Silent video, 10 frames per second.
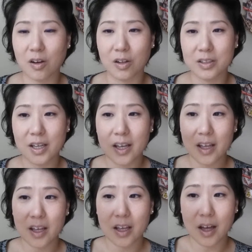called
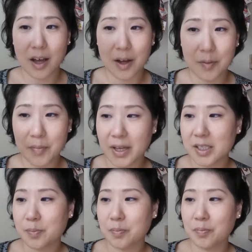
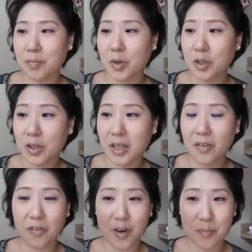is
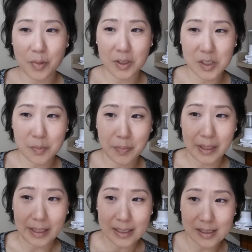Good from Burt's
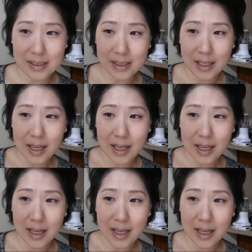Bees,